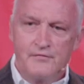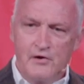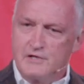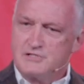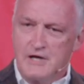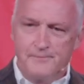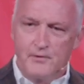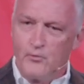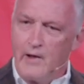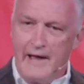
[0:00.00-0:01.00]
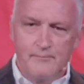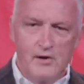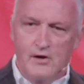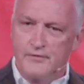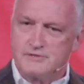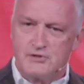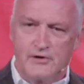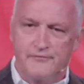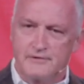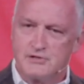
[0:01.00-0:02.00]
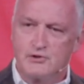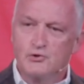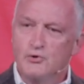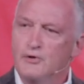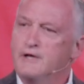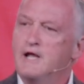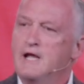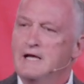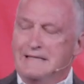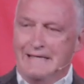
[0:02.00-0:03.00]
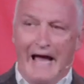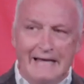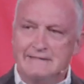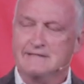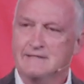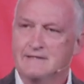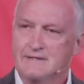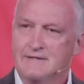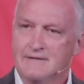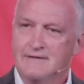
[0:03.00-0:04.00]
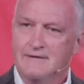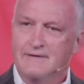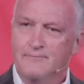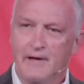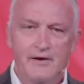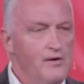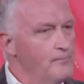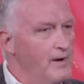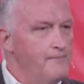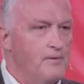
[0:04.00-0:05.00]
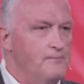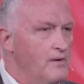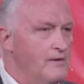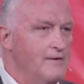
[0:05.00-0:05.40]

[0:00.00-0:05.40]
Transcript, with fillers: There is something right below the surface. Good night. Man, don't bump them.